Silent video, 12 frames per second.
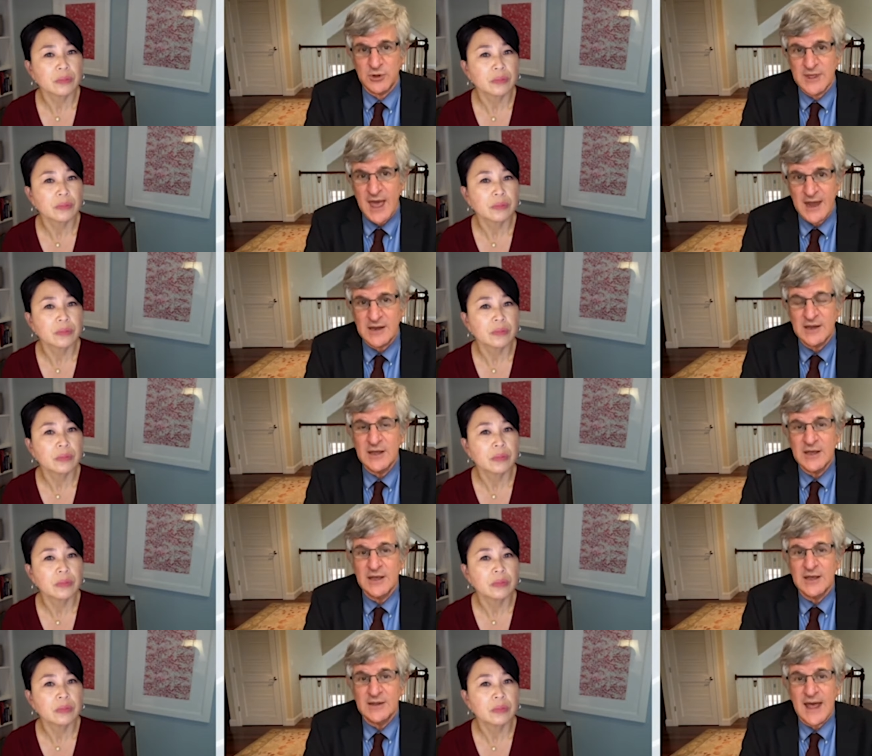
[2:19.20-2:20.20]
Speaker 1: put that
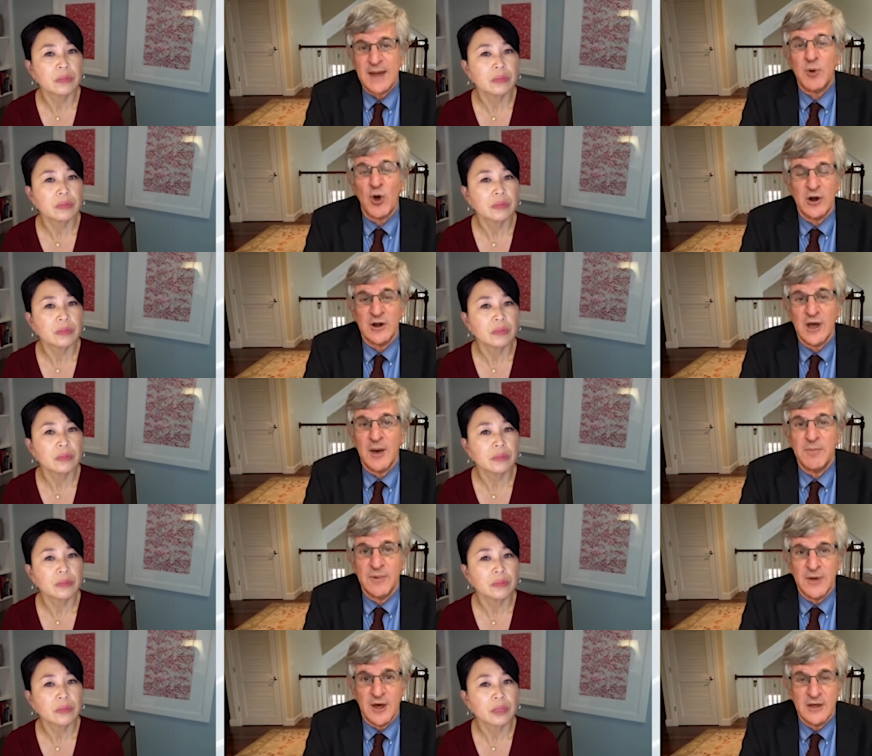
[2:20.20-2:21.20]
that part
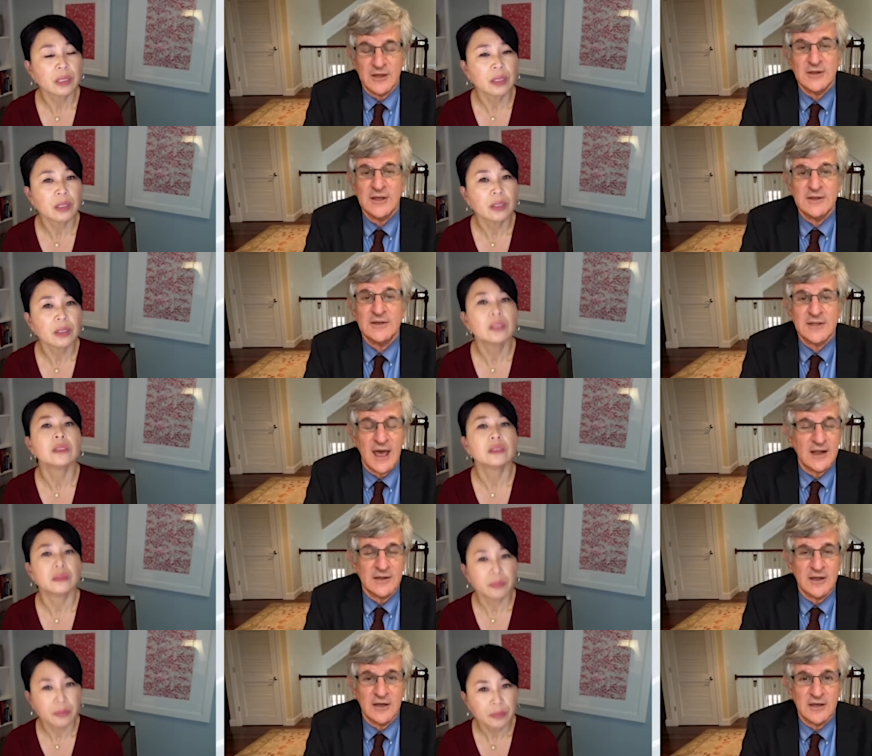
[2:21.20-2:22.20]
up uh, in, into
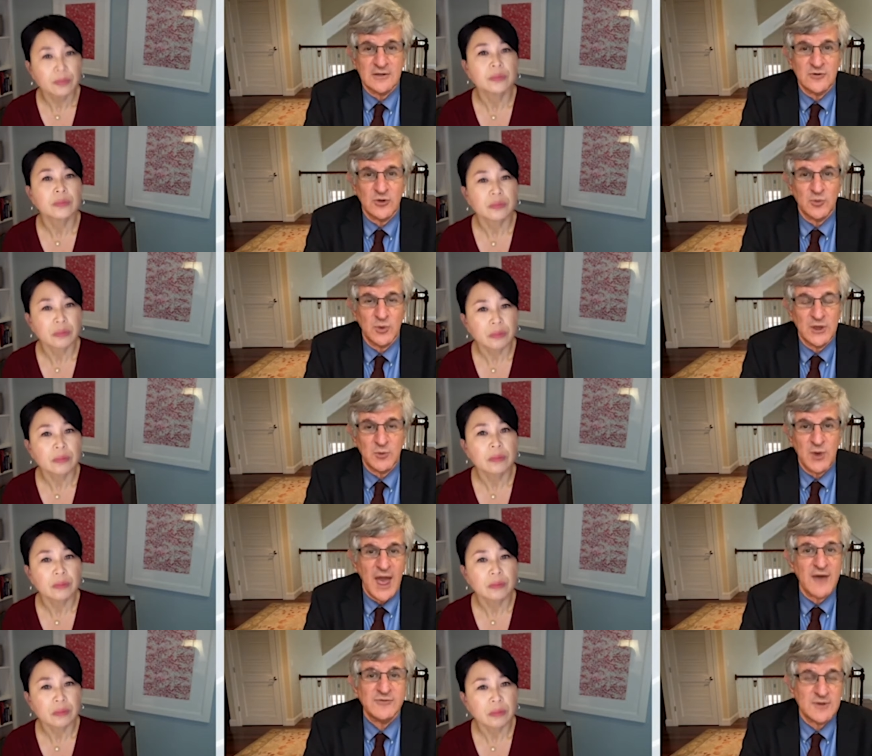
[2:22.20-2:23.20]
that uh, so that we,
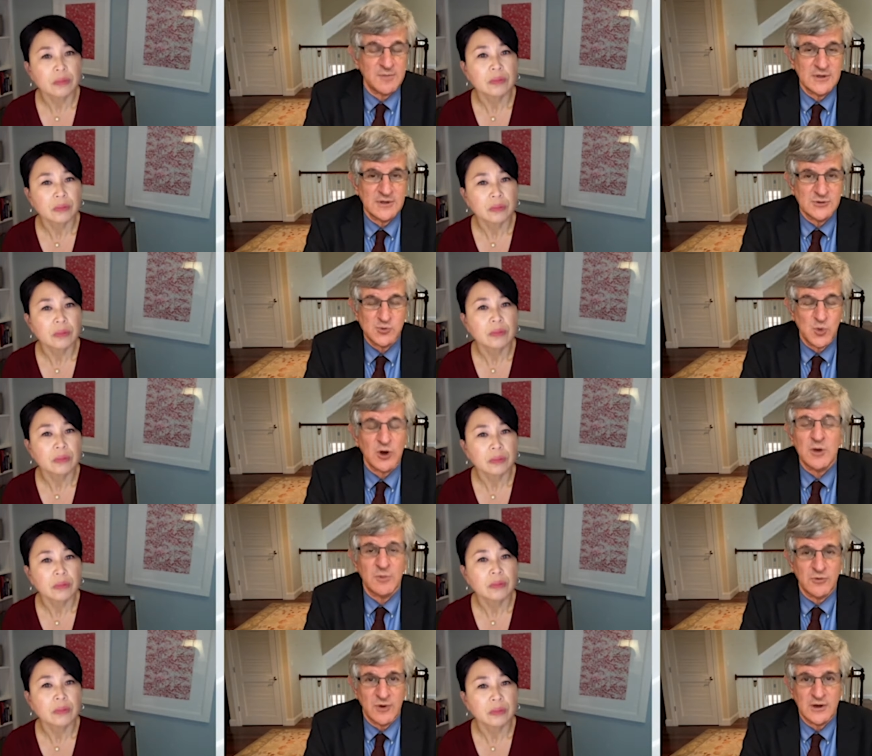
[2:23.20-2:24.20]
we have something that's
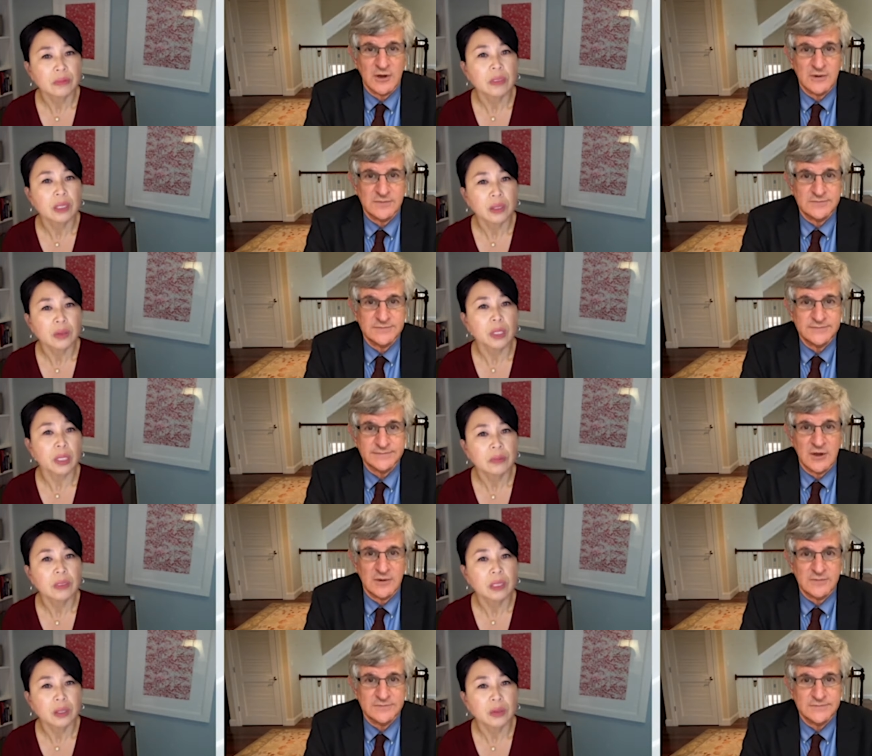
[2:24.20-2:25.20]
workable right now.
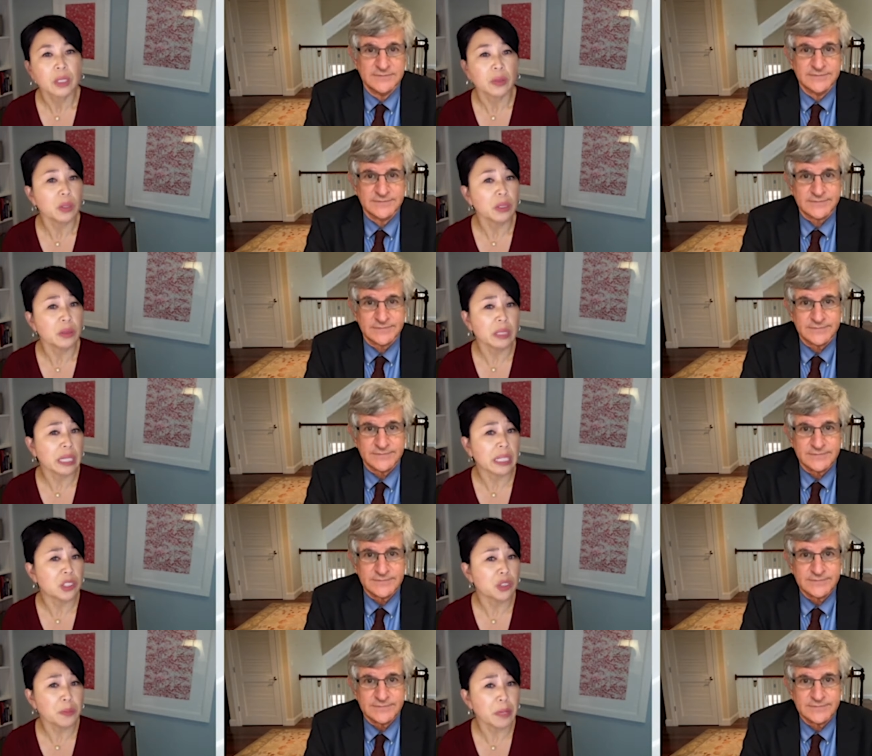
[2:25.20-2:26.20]
Speaker 2: Right. Well, as
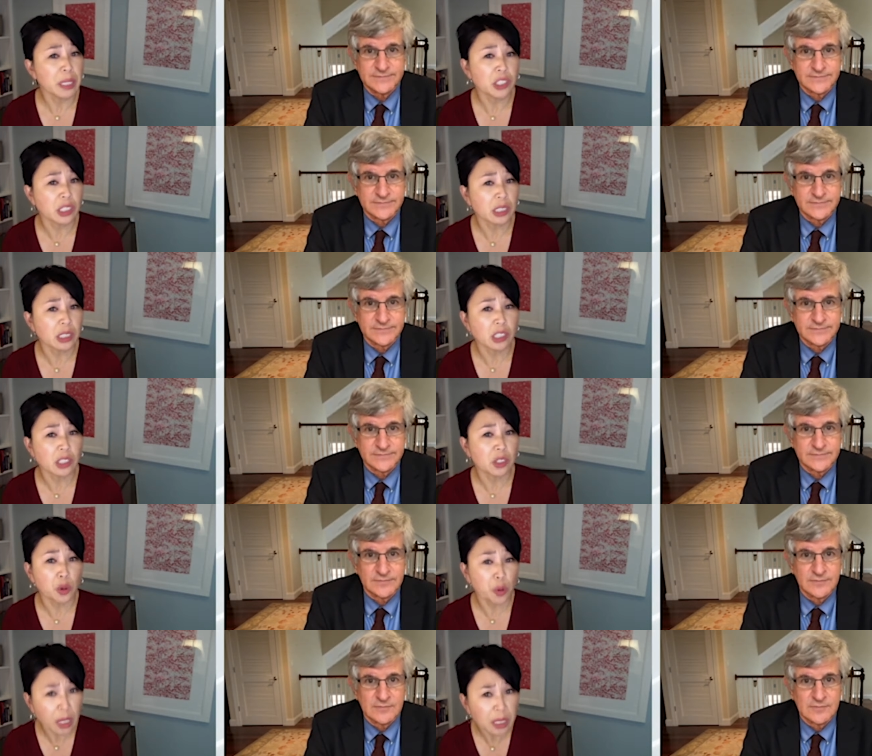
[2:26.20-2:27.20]
you mentioned, it's
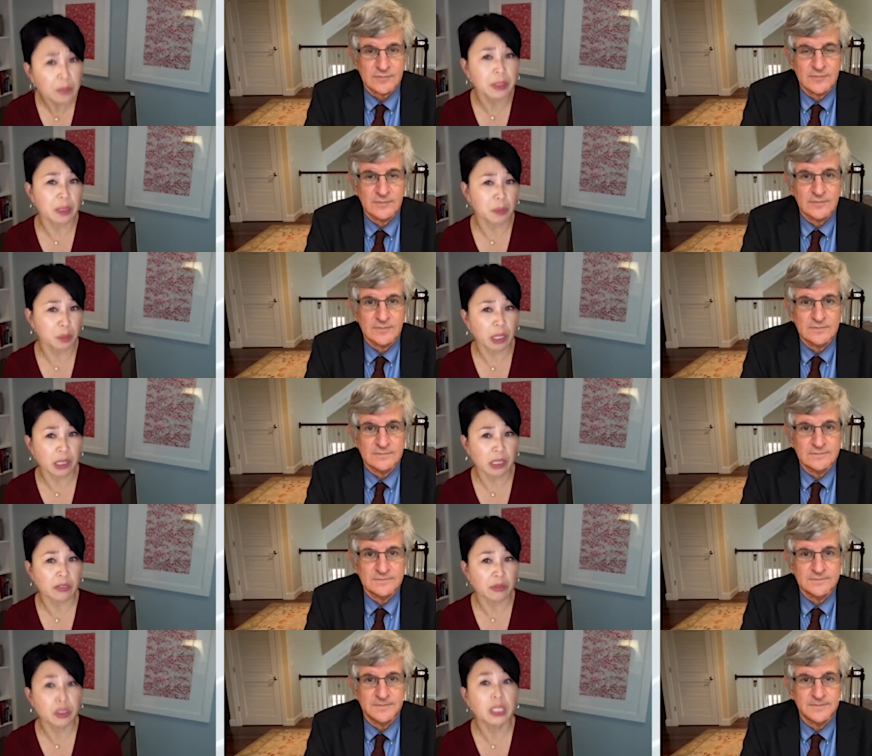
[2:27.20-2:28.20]
incredibly
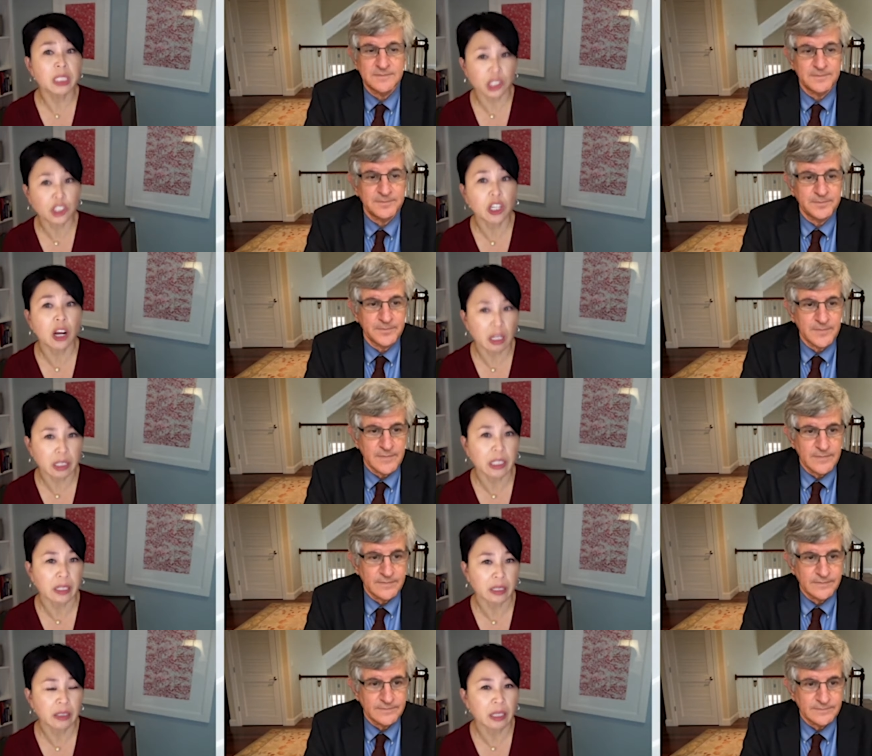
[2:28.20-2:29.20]
impressive, really shocking
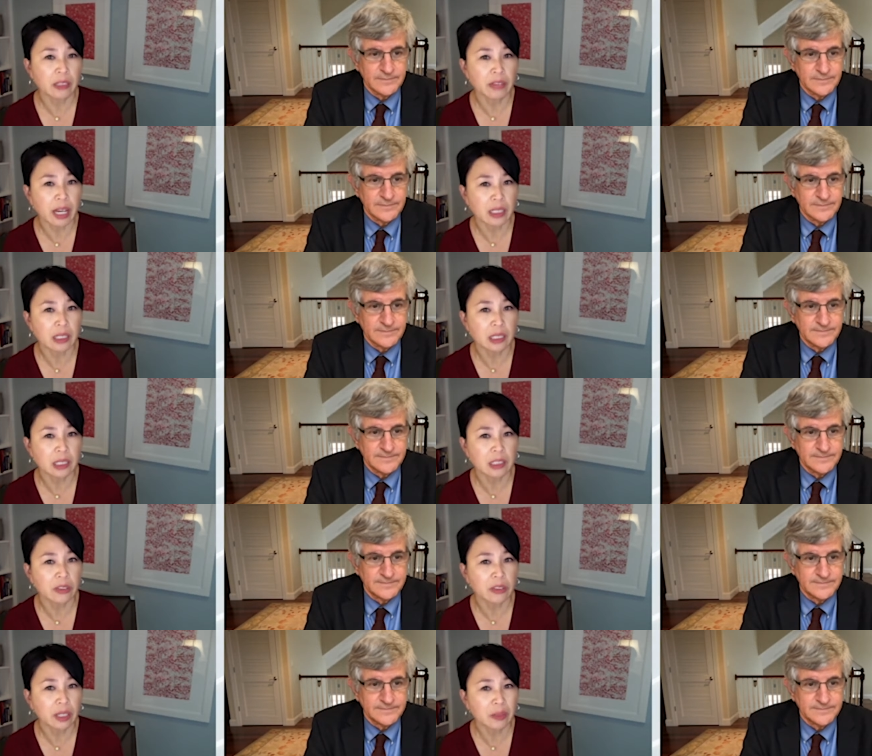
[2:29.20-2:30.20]
that a vaccine is
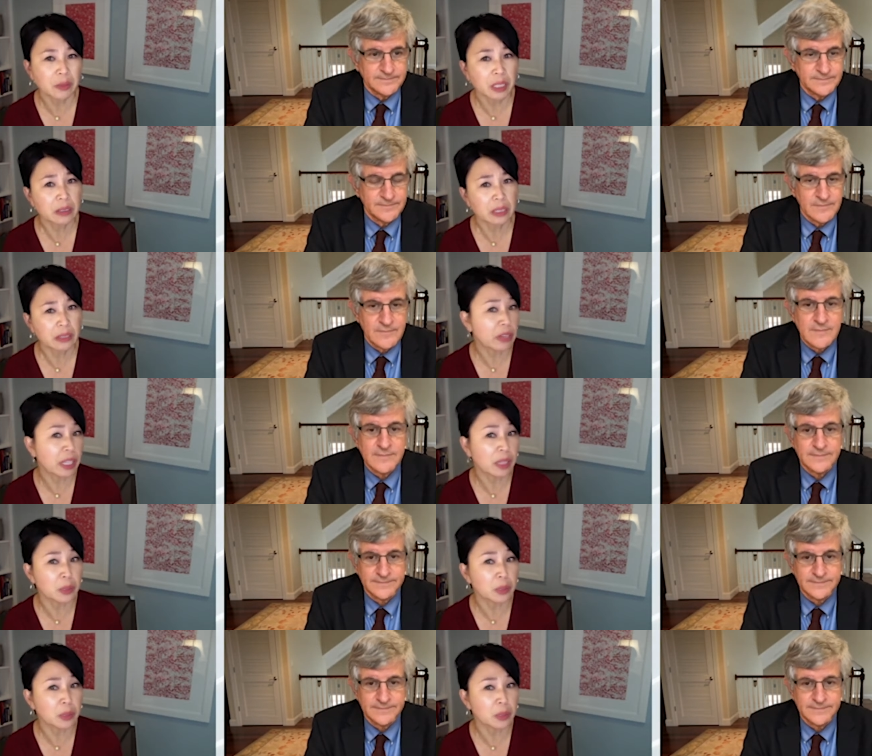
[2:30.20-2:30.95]
available available